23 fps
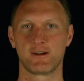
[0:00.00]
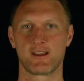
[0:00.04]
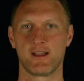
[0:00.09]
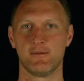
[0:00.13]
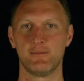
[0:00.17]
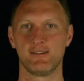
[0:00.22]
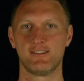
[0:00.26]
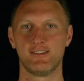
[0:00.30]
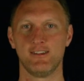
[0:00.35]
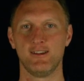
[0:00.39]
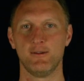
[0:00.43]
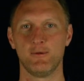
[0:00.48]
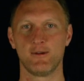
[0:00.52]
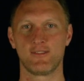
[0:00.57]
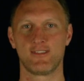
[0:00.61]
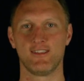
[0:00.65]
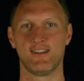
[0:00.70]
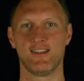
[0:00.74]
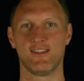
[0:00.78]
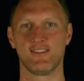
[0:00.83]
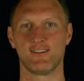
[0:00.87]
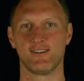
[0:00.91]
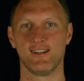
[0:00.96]
We're coming to you with
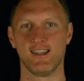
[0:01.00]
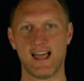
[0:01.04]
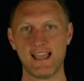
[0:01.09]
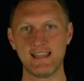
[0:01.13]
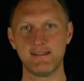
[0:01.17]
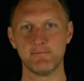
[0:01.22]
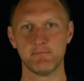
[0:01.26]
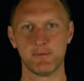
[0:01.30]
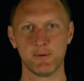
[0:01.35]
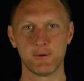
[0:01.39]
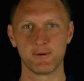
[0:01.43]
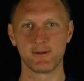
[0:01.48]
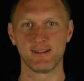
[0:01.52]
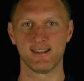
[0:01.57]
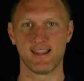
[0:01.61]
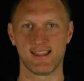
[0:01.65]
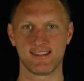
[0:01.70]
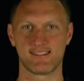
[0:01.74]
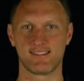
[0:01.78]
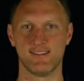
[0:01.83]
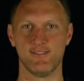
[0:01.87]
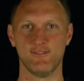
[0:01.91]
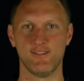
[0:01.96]
another Lightboard
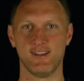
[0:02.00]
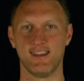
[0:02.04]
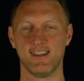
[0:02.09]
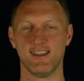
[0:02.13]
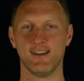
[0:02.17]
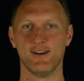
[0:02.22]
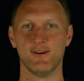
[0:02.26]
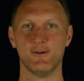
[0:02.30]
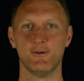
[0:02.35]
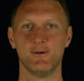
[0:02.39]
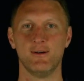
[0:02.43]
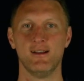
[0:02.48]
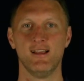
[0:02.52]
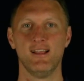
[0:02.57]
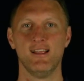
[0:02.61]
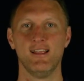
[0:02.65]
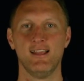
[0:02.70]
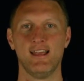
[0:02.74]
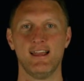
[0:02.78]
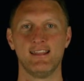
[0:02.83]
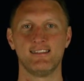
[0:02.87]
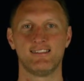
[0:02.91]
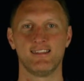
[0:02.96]
lesson video.
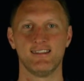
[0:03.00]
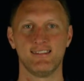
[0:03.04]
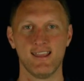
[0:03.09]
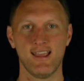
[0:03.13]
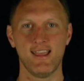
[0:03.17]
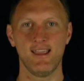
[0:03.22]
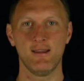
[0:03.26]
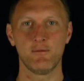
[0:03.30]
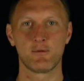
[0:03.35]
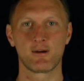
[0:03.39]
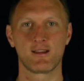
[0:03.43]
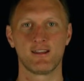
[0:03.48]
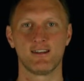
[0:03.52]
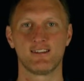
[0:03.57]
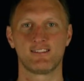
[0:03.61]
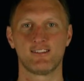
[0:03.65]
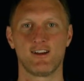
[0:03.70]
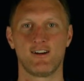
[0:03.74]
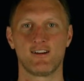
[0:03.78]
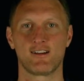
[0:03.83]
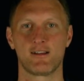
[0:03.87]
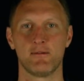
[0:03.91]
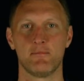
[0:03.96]
And today we're going to
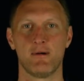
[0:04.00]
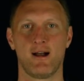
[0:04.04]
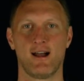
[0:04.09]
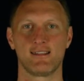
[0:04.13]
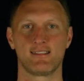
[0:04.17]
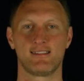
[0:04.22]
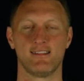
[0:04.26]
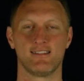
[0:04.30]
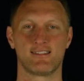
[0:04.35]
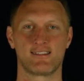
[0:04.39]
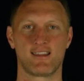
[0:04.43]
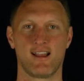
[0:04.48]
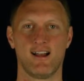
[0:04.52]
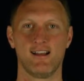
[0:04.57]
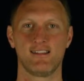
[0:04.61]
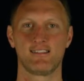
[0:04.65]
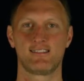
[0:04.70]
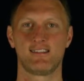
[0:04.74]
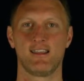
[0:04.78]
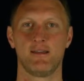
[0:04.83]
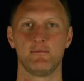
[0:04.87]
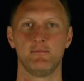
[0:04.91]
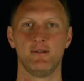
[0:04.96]
talk about this
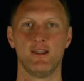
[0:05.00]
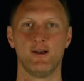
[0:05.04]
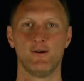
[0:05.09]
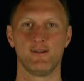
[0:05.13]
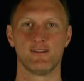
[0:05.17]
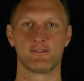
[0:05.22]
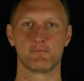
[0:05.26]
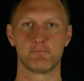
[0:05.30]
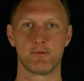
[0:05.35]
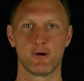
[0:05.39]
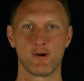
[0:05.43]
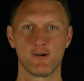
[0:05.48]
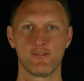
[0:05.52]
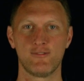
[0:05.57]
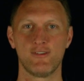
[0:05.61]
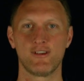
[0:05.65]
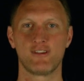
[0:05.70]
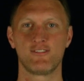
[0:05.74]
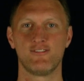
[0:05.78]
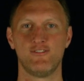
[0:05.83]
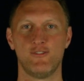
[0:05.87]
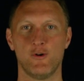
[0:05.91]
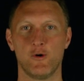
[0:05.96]
concept known as
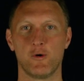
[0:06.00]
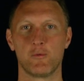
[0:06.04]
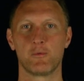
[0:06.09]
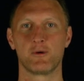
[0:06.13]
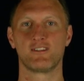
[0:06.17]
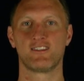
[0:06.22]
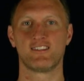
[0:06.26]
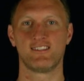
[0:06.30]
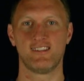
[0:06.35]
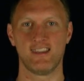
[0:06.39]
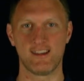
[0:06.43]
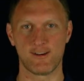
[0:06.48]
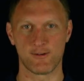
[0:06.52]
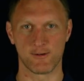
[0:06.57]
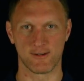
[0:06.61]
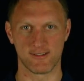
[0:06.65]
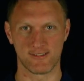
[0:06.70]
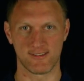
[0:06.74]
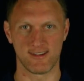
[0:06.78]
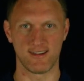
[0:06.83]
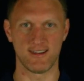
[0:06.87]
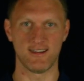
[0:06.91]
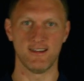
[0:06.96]
perfect forward
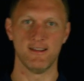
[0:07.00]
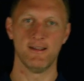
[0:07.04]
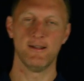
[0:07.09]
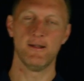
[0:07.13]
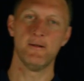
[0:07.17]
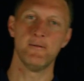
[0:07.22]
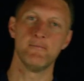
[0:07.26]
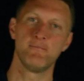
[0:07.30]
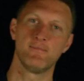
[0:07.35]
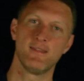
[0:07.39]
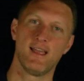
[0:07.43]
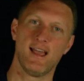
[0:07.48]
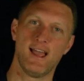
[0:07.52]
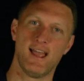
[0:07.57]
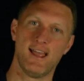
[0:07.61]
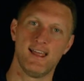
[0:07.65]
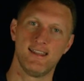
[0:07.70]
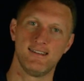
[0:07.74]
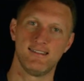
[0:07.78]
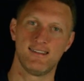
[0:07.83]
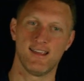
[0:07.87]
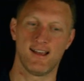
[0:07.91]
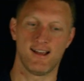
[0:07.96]
secrecy.
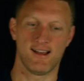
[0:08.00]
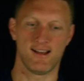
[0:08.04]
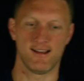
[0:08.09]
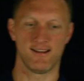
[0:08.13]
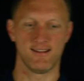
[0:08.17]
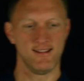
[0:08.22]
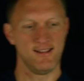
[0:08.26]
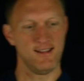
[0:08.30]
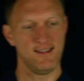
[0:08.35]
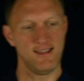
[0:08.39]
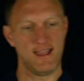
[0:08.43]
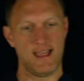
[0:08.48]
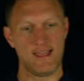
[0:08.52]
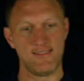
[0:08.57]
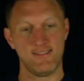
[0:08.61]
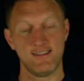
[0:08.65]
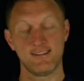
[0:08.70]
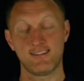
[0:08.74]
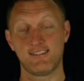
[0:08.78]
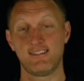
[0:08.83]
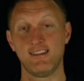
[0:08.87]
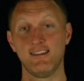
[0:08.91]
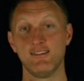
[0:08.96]
And, uh, and
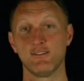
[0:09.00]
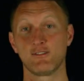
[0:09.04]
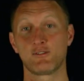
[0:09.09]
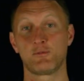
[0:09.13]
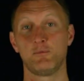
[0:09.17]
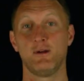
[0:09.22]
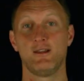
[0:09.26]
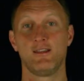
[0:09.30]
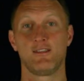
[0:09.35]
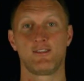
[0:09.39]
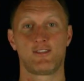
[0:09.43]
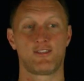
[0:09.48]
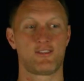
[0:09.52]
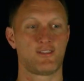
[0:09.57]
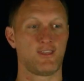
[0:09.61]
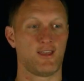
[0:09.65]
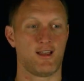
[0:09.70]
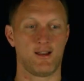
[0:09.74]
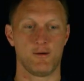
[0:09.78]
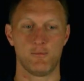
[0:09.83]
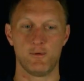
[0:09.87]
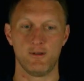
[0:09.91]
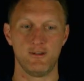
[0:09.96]
this deals with
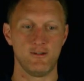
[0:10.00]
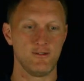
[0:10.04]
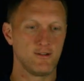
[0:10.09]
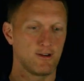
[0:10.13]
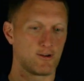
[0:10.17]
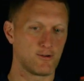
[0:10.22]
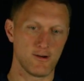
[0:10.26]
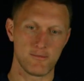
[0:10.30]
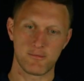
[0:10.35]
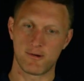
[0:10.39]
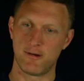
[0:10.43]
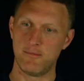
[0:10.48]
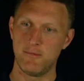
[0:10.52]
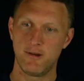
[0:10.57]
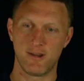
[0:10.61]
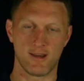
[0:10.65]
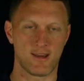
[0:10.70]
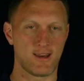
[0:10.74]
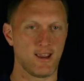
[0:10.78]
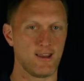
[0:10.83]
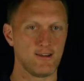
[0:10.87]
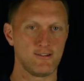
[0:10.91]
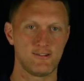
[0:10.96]
uh, when you encrypt
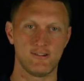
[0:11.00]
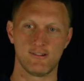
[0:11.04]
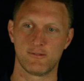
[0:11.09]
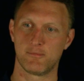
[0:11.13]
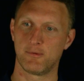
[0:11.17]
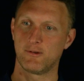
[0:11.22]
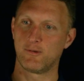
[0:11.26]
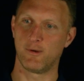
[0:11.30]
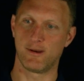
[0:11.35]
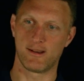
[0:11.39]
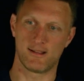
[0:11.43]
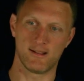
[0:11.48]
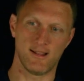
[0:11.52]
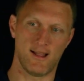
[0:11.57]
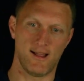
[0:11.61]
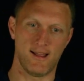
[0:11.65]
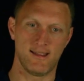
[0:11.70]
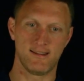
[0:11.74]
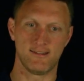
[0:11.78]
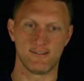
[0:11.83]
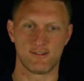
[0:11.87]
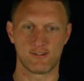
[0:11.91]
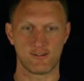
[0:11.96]
communications between
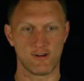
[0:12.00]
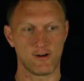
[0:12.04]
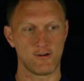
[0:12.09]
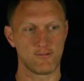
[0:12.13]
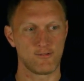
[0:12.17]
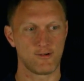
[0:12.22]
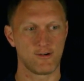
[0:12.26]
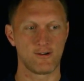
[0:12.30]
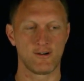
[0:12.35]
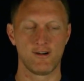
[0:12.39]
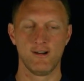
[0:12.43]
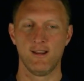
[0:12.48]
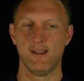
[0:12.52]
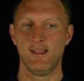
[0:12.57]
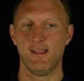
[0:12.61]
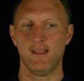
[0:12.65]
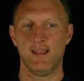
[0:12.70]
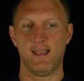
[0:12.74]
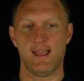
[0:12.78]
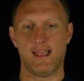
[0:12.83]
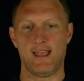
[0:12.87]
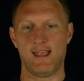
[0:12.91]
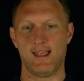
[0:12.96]
client and server
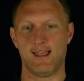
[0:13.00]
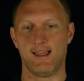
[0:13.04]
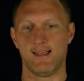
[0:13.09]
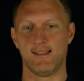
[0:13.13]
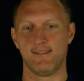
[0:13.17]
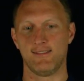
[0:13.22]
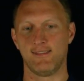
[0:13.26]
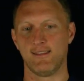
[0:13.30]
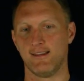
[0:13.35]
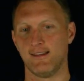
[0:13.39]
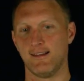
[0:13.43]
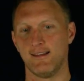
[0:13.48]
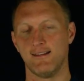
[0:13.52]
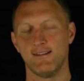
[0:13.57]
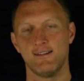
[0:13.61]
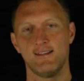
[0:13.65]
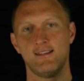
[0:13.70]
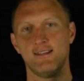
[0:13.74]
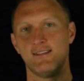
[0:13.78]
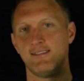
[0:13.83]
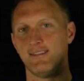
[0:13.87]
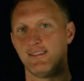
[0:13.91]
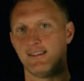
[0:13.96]
and uh,
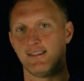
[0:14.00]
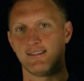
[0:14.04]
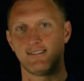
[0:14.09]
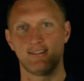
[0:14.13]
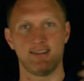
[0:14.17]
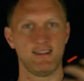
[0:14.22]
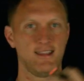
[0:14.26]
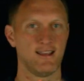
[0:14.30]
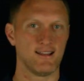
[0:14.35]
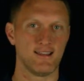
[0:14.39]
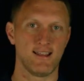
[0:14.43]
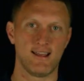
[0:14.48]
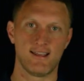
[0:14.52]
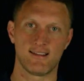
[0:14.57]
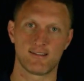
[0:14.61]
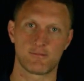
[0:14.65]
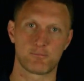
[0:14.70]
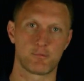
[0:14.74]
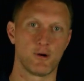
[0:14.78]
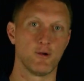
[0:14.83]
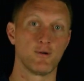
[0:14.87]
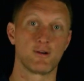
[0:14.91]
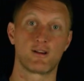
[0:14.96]
the
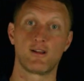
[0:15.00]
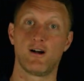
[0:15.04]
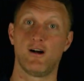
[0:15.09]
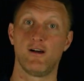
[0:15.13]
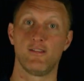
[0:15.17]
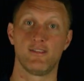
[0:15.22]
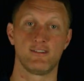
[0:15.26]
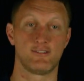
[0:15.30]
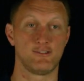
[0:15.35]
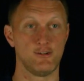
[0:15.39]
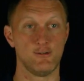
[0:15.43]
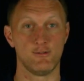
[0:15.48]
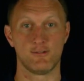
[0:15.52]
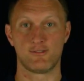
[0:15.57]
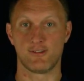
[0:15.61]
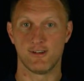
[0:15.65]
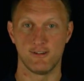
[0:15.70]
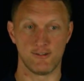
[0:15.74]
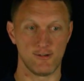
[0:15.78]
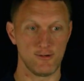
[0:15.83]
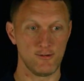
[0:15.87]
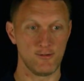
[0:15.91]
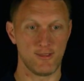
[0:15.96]
TLS protocol that's used to
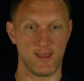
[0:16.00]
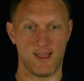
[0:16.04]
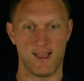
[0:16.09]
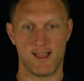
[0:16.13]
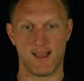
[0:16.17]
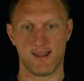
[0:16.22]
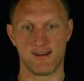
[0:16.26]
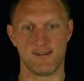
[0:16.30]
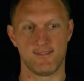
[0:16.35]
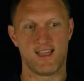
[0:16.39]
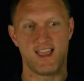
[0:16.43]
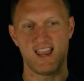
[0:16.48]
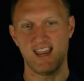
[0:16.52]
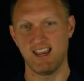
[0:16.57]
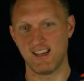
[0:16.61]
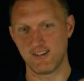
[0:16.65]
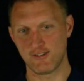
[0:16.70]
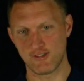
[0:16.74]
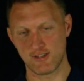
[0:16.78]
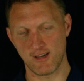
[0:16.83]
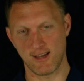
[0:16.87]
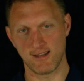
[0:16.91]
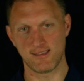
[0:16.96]
do that and the
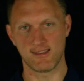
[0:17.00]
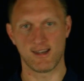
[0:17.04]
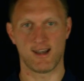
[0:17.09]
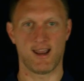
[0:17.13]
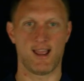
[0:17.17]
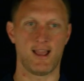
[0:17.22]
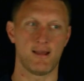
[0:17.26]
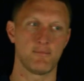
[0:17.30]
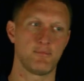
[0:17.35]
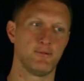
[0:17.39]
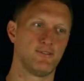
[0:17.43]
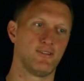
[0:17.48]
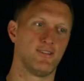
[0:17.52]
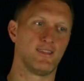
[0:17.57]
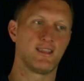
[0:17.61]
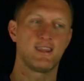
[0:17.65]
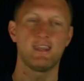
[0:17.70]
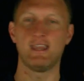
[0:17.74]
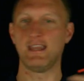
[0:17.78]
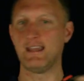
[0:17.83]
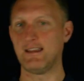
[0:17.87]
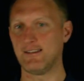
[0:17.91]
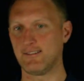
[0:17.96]
handshake that happens and the
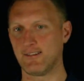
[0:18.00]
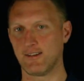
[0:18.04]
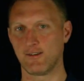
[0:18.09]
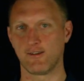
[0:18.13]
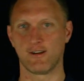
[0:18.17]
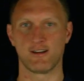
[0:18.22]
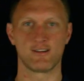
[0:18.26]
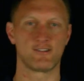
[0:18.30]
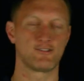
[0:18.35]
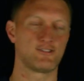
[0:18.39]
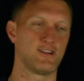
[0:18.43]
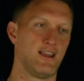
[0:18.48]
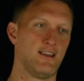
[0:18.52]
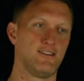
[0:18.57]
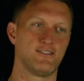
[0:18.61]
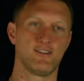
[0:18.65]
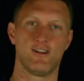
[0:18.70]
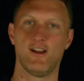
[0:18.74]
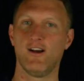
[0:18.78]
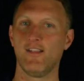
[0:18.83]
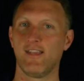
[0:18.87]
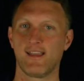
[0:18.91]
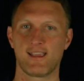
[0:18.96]
keys that are exchanged
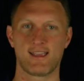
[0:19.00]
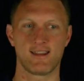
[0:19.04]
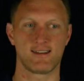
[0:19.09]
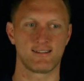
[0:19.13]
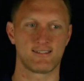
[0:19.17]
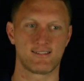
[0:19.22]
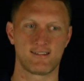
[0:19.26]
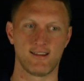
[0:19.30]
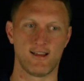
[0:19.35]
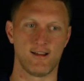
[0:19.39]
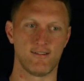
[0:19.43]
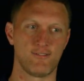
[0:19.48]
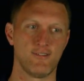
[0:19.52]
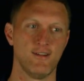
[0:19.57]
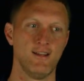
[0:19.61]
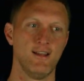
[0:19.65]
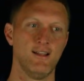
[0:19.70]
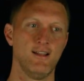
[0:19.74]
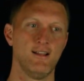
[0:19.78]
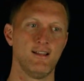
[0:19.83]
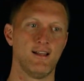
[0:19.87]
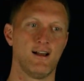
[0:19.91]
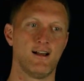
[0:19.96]
and all that kind of stuff.
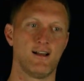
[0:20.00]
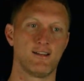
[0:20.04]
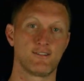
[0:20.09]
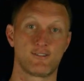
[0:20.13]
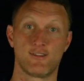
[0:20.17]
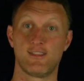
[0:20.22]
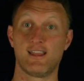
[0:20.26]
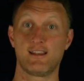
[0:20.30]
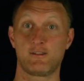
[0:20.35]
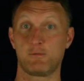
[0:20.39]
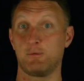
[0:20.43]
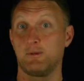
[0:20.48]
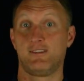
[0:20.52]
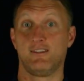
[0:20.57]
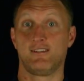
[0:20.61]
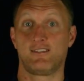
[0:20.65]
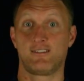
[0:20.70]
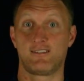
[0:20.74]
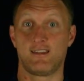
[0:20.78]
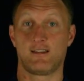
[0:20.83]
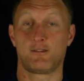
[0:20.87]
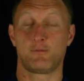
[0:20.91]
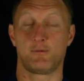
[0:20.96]
Uh, so that's what,
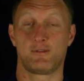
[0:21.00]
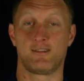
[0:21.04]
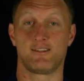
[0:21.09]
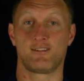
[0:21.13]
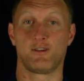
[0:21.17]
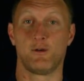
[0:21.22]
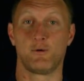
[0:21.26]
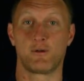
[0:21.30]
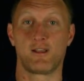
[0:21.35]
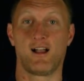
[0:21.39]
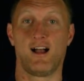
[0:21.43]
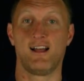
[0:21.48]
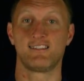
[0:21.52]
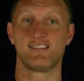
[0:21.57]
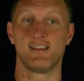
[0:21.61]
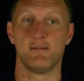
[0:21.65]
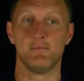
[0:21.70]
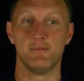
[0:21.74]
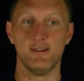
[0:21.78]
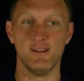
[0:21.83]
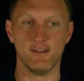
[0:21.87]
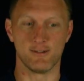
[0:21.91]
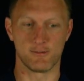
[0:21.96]
this, that's what this whole
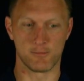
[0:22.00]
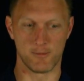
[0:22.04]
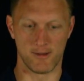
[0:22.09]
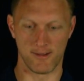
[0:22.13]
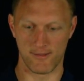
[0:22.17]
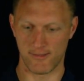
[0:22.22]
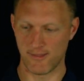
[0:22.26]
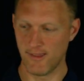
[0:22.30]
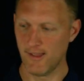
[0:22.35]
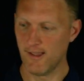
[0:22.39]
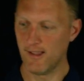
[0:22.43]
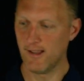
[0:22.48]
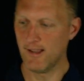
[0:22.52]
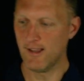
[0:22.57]
concept deals with.